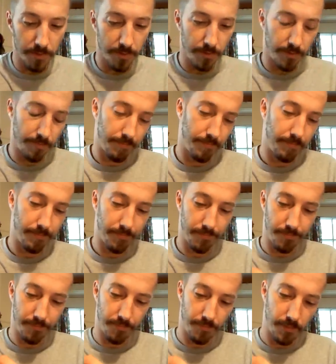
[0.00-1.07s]

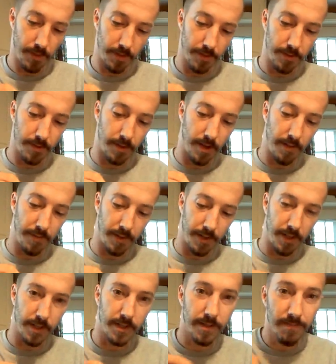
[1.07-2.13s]
It just doesn't have that
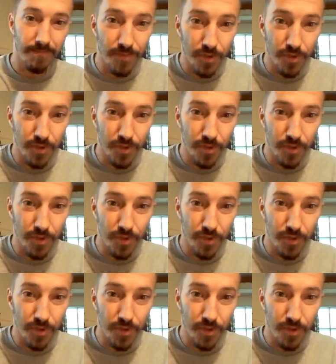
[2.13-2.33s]
nice